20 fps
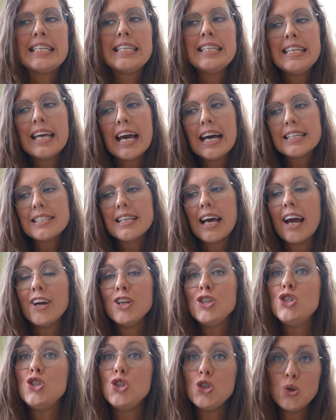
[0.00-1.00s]
Yes, I
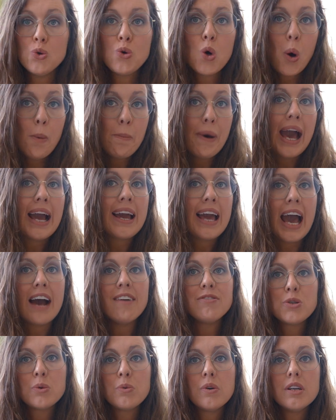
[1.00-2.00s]
do go back
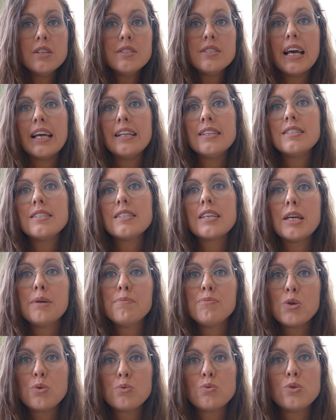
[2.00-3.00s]
afterwards and
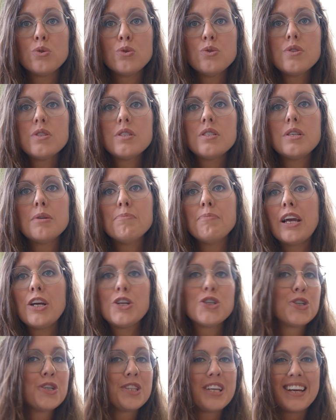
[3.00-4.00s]
skim the rules to make
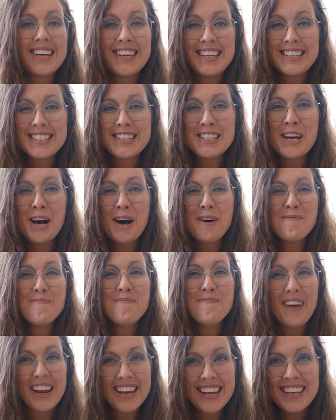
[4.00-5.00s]
sure that he's not
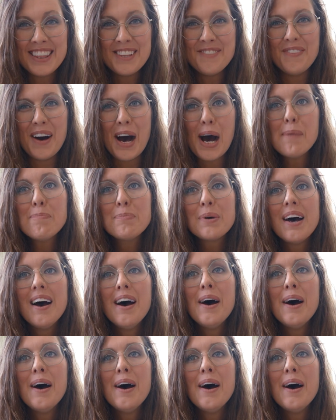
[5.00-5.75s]
making them up,